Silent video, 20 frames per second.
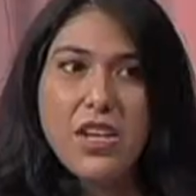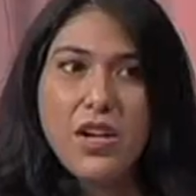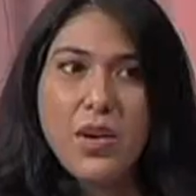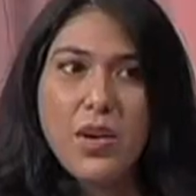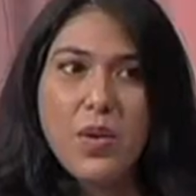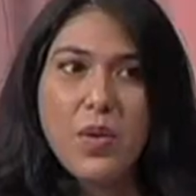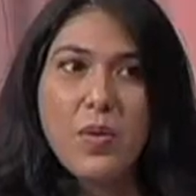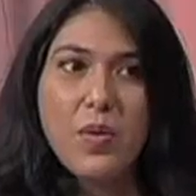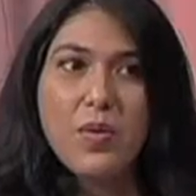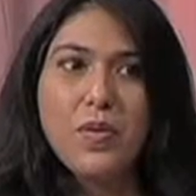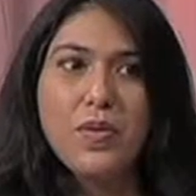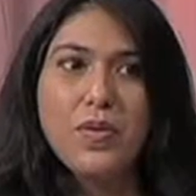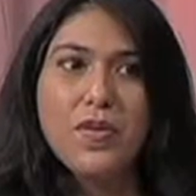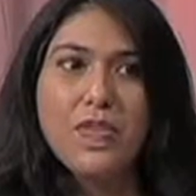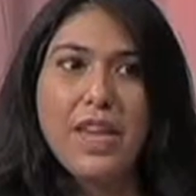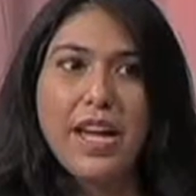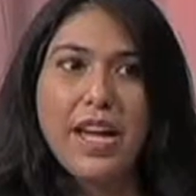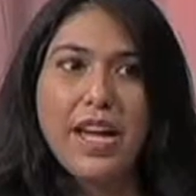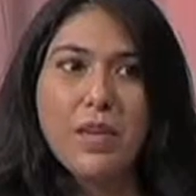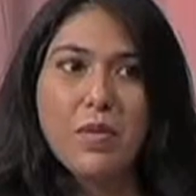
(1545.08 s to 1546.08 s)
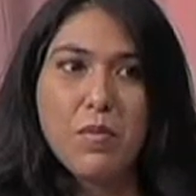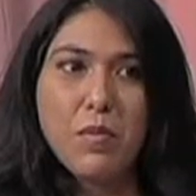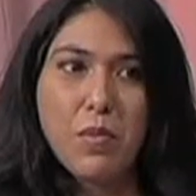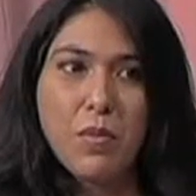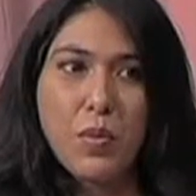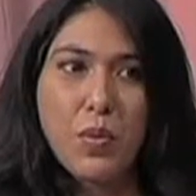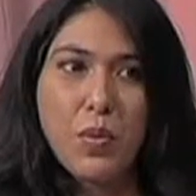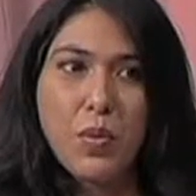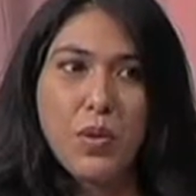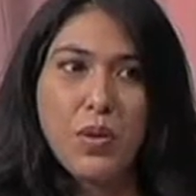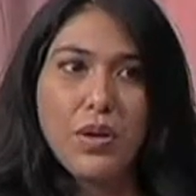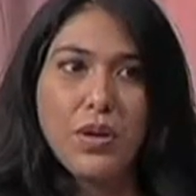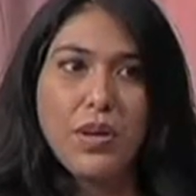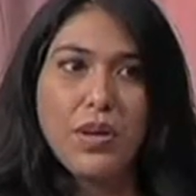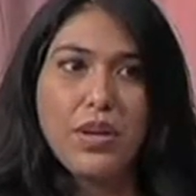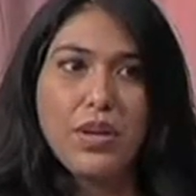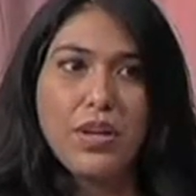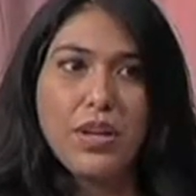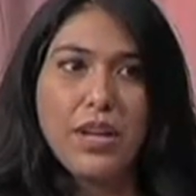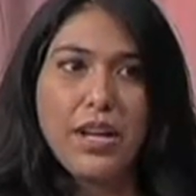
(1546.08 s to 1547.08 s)
know that
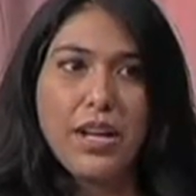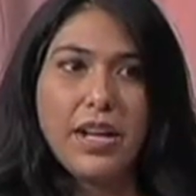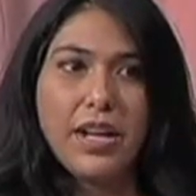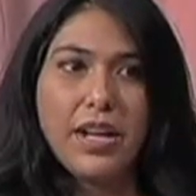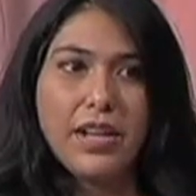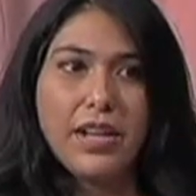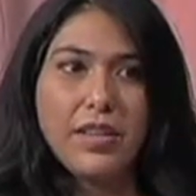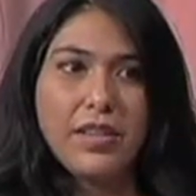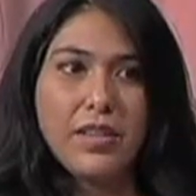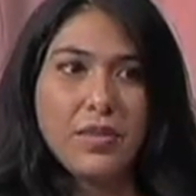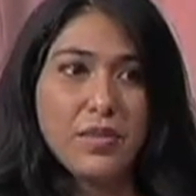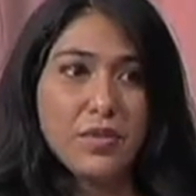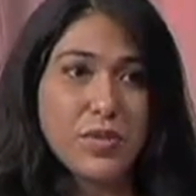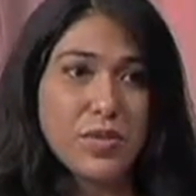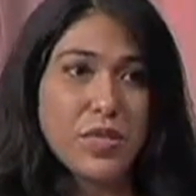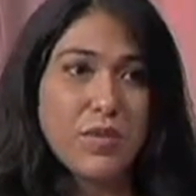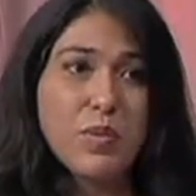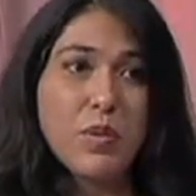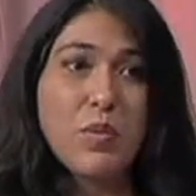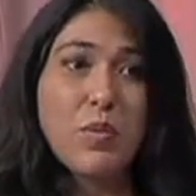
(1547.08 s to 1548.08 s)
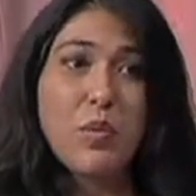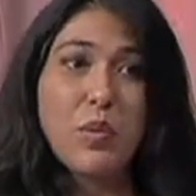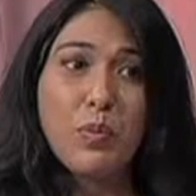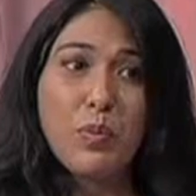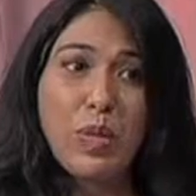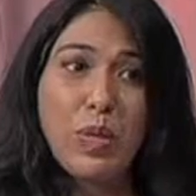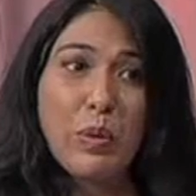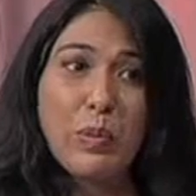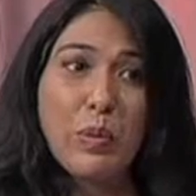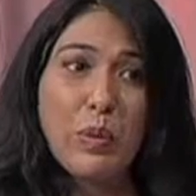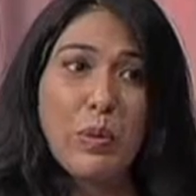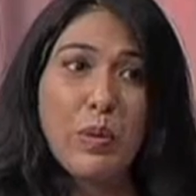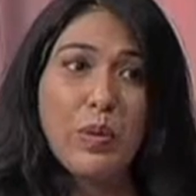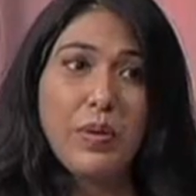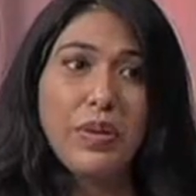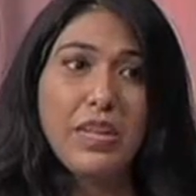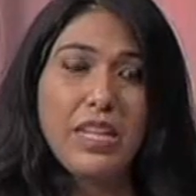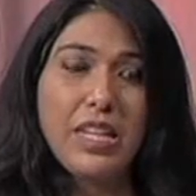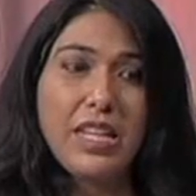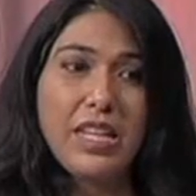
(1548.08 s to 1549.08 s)
more, uh, there's going to be more
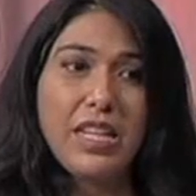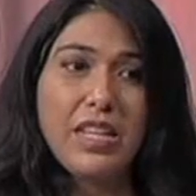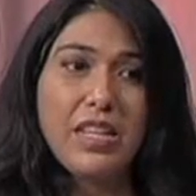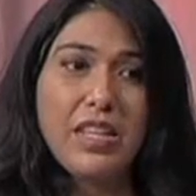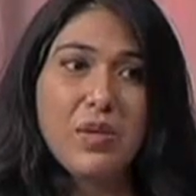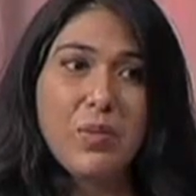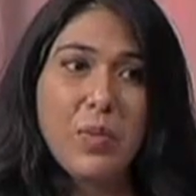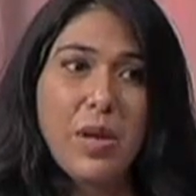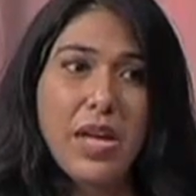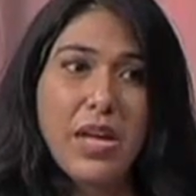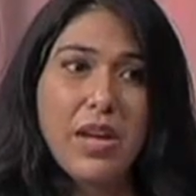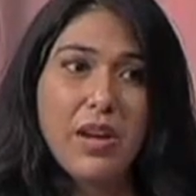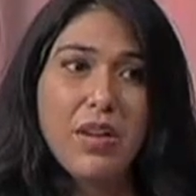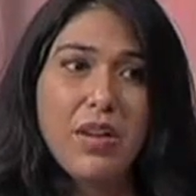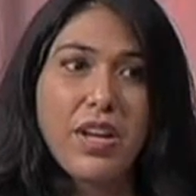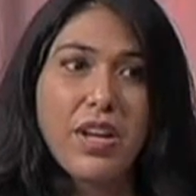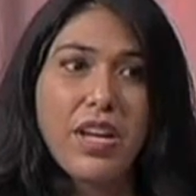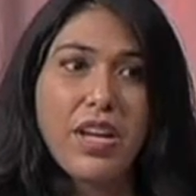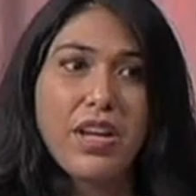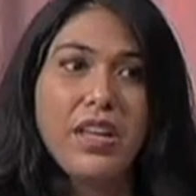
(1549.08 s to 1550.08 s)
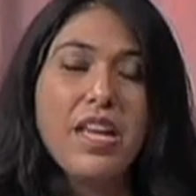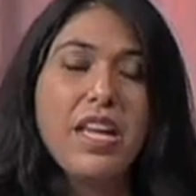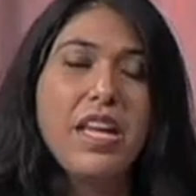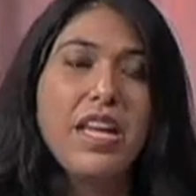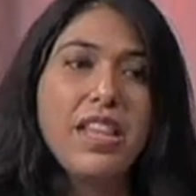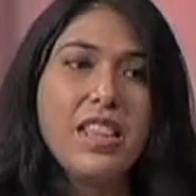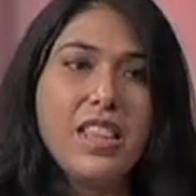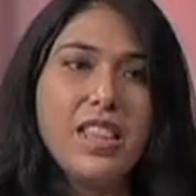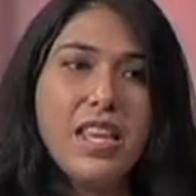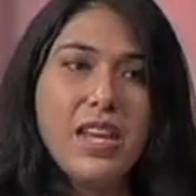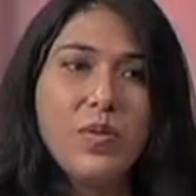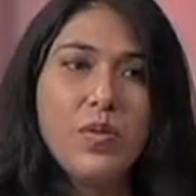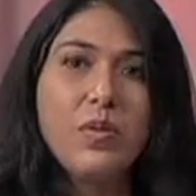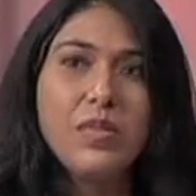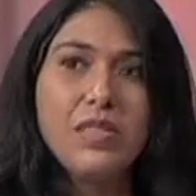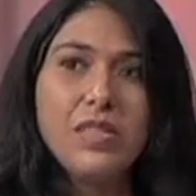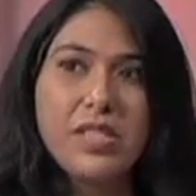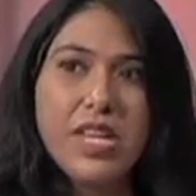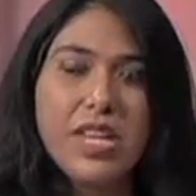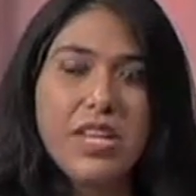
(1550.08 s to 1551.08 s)
people in the Bay Area, they will
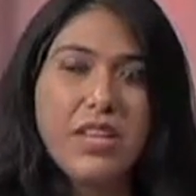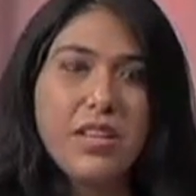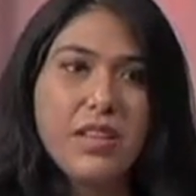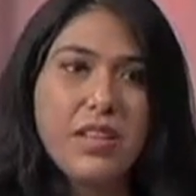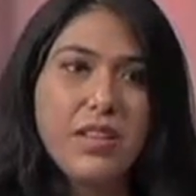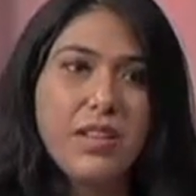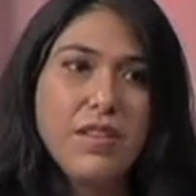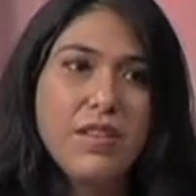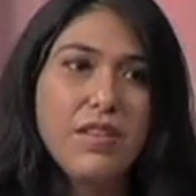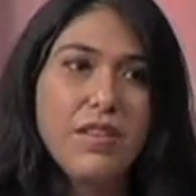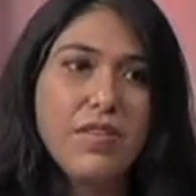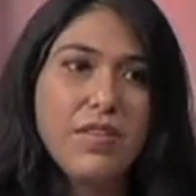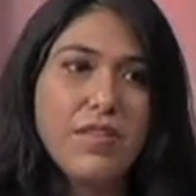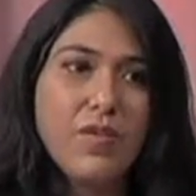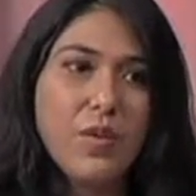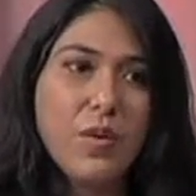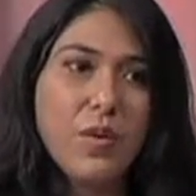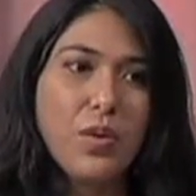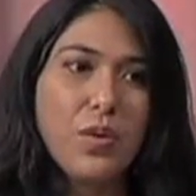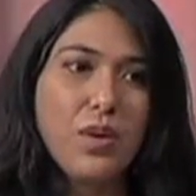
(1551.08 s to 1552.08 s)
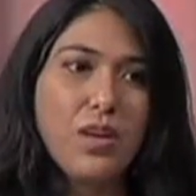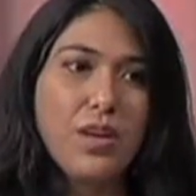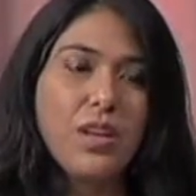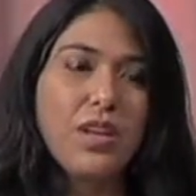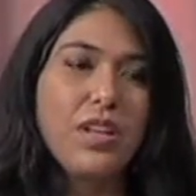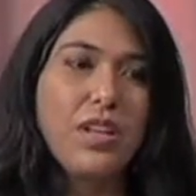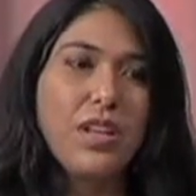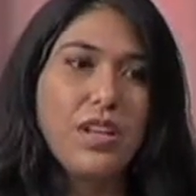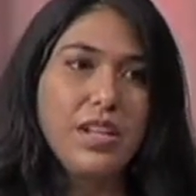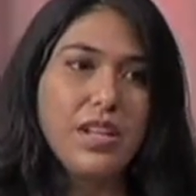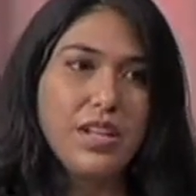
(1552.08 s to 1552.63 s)
send for